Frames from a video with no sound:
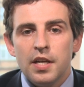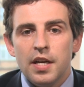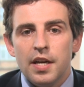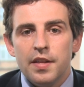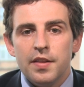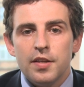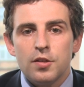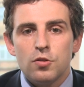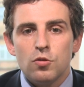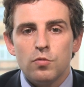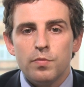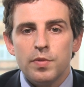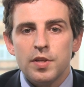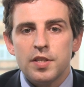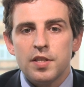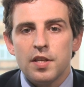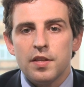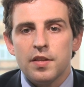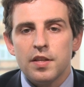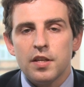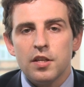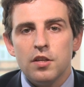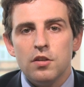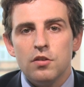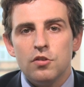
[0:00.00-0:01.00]
and this will be
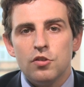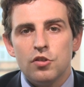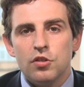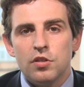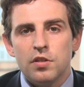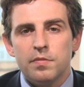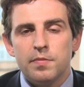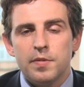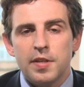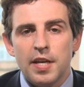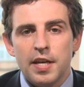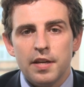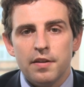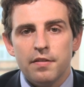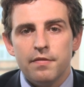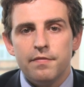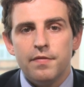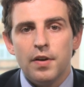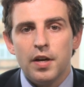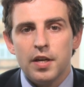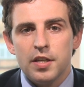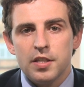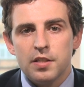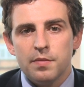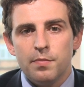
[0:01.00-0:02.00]
something you should obtain
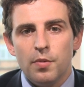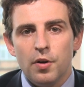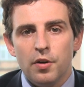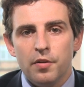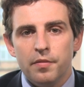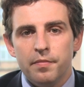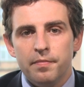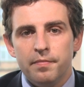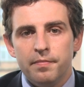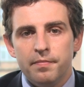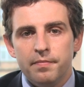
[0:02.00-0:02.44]
advice upon.